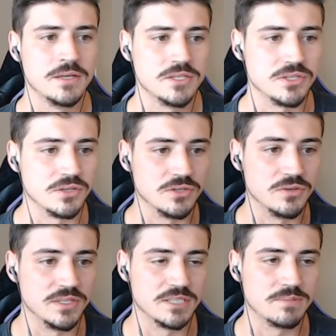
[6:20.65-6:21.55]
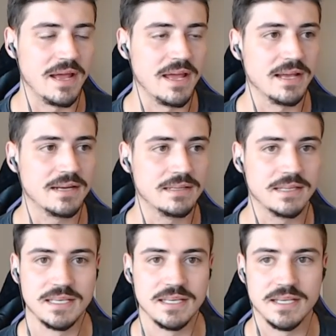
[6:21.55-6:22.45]
So you can do this by
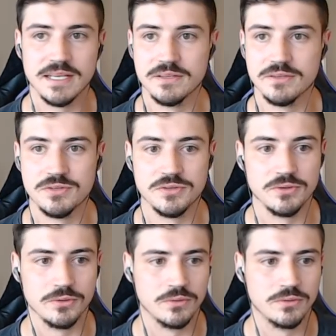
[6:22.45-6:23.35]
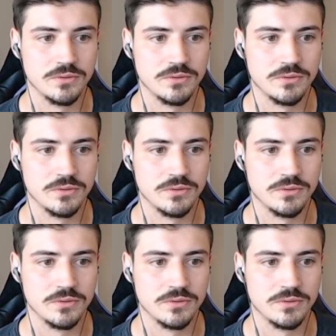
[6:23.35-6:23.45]
clicking into,